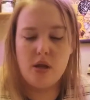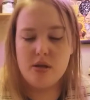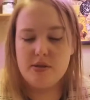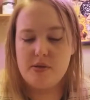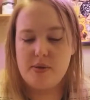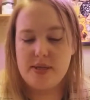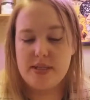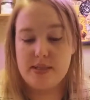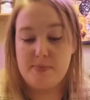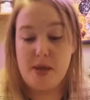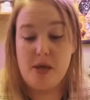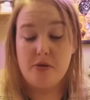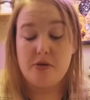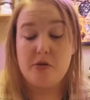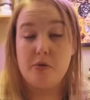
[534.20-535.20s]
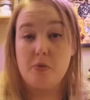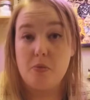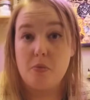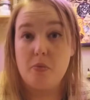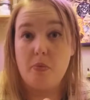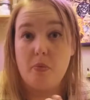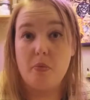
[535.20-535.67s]
So it smells
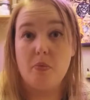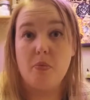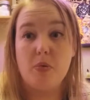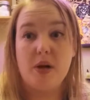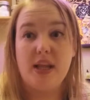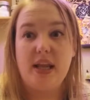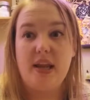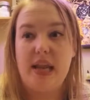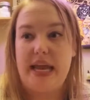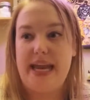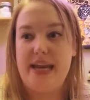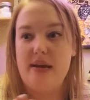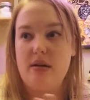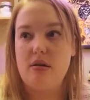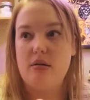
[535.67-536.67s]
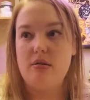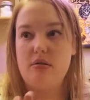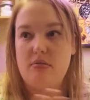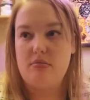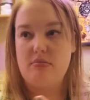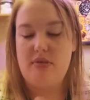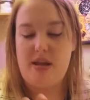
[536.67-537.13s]
really light.
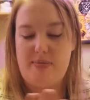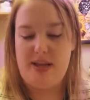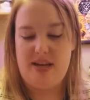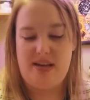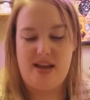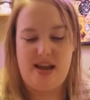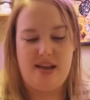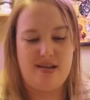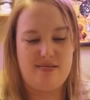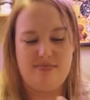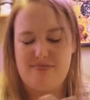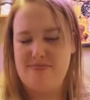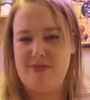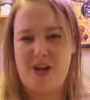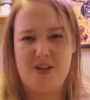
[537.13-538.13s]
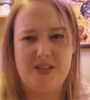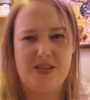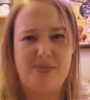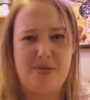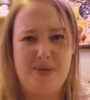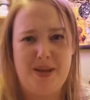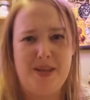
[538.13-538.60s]
I mean, I got
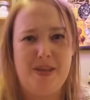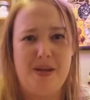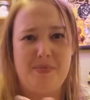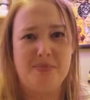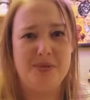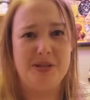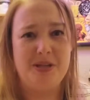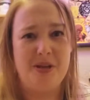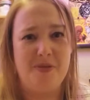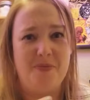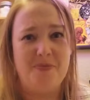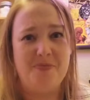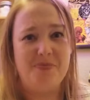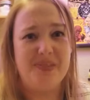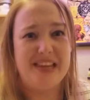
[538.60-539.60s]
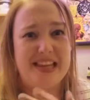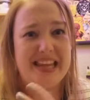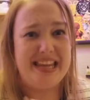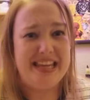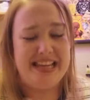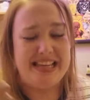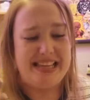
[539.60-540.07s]
some on my thumb, so
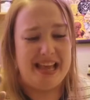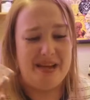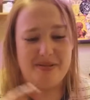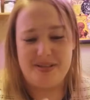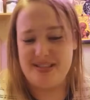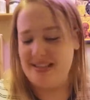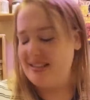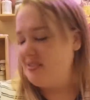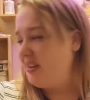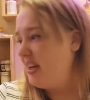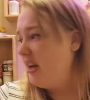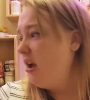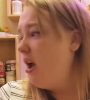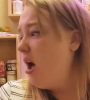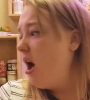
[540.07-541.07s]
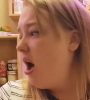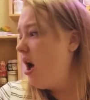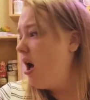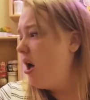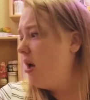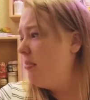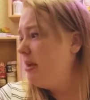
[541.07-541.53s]
that was tons of fun.
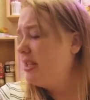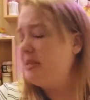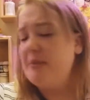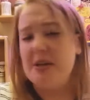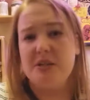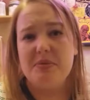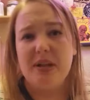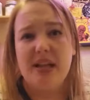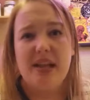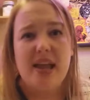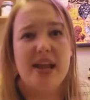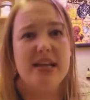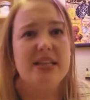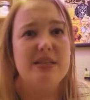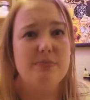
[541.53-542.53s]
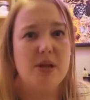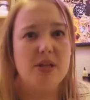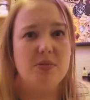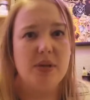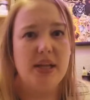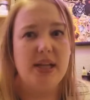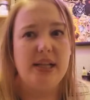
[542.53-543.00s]
It smells really light. It smells
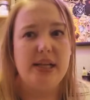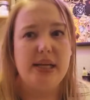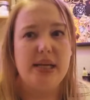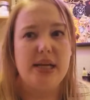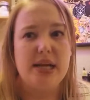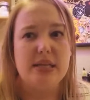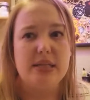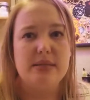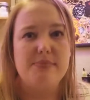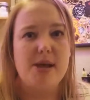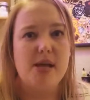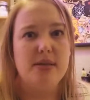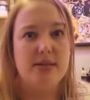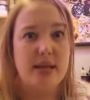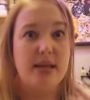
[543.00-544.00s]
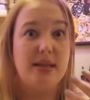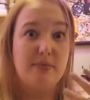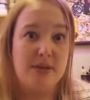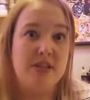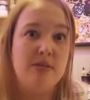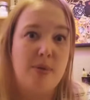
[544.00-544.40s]
really clean. It smells like the Mr.